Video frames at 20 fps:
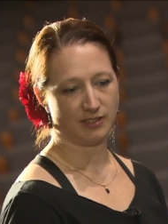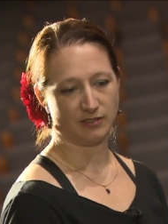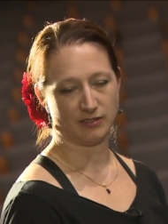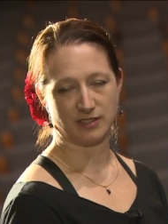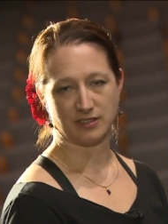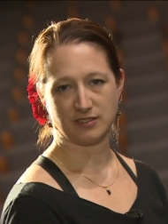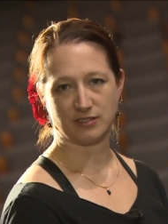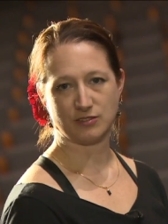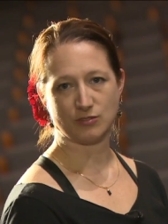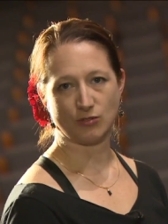
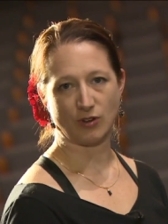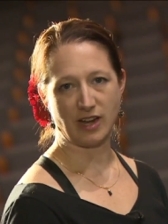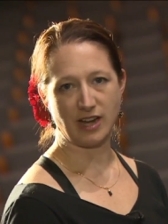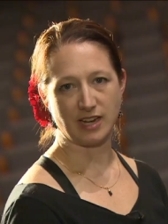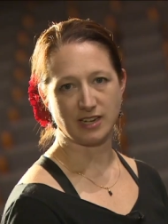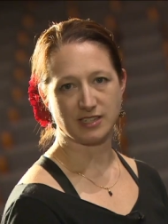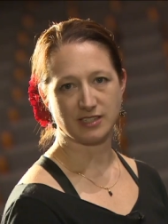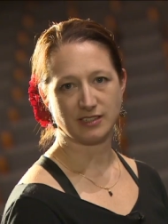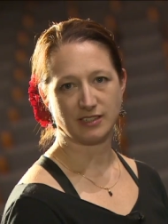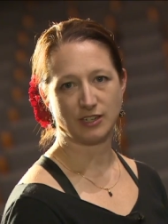this is
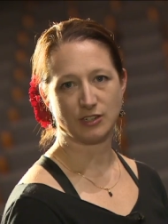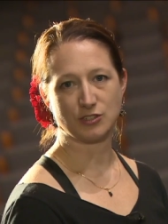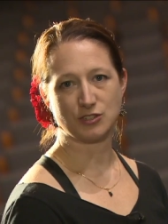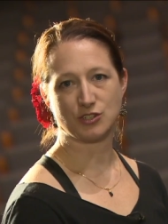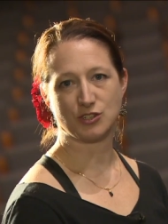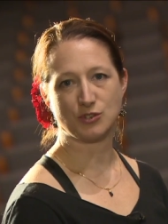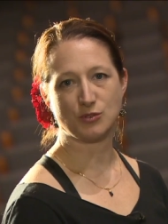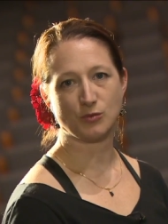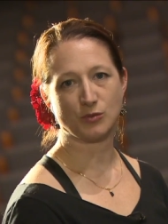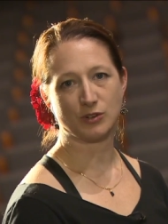great. Here's
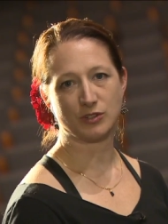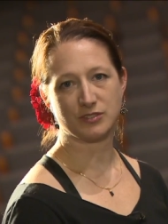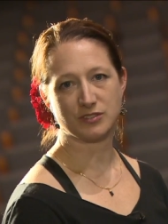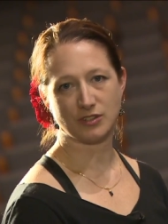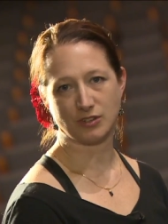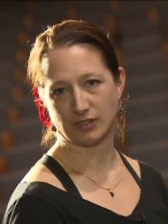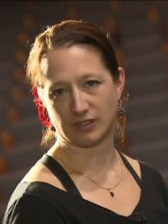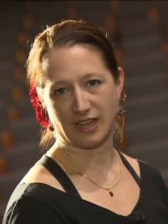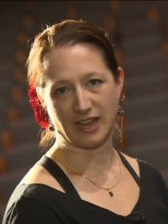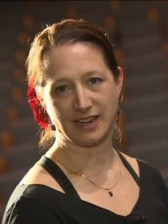two worlds
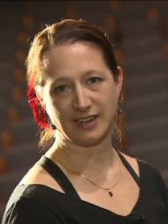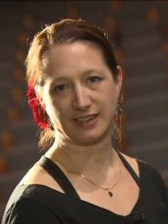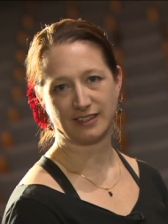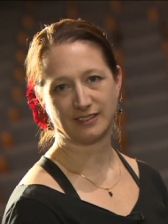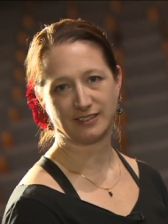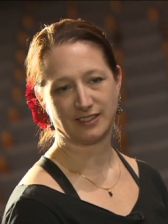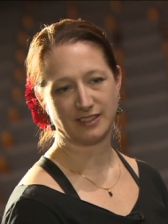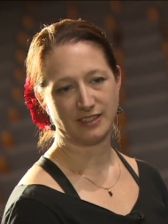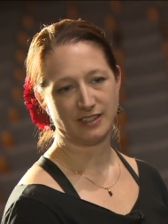colliding.